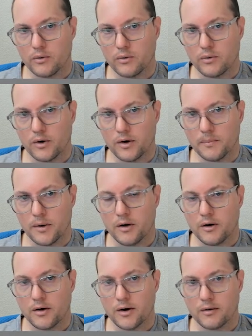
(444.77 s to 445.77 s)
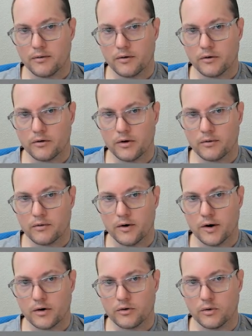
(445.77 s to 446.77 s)
a PDF instead of the
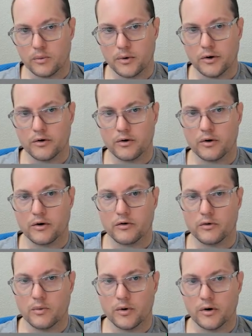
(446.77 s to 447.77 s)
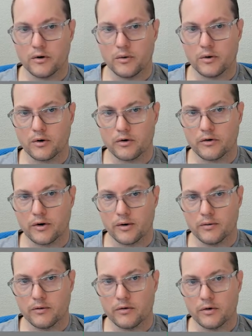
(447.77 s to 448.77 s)
actual printer because we want to do it
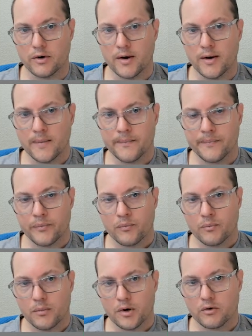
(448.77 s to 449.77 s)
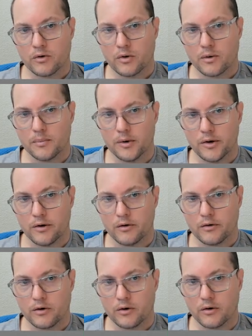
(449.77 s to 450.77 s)
ourselves. Make sure that bleed is
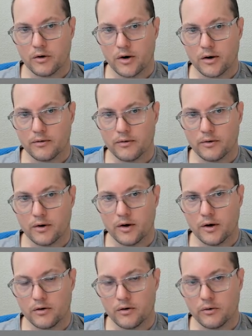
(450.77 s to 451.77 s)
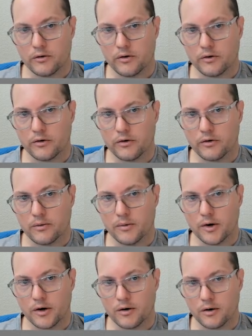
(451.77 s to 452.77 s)
turned off and use the system
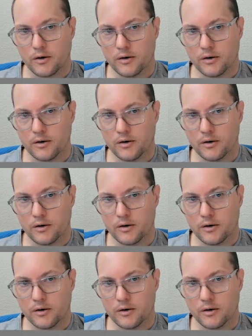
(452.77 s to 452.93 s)
dialog.